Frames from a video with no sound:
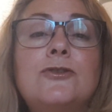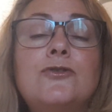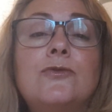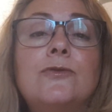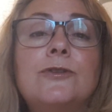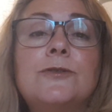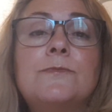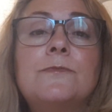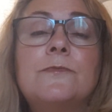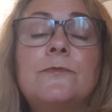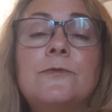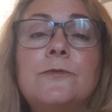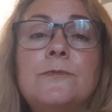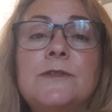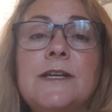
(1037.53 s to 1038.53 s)
George
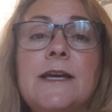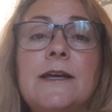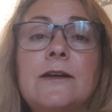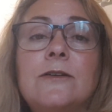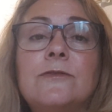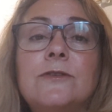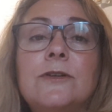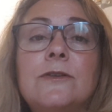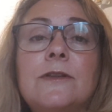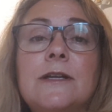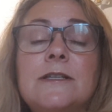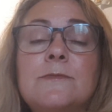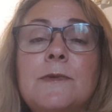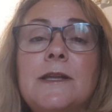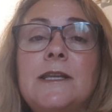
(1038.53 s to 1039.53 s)
from Thea Gouverneur.
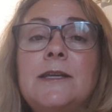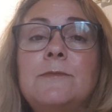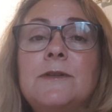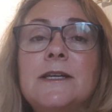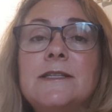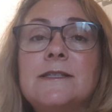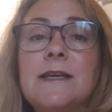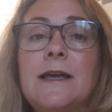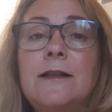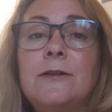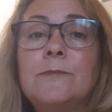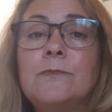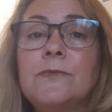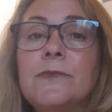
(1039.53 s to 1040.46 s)
That's my Leap Day sale.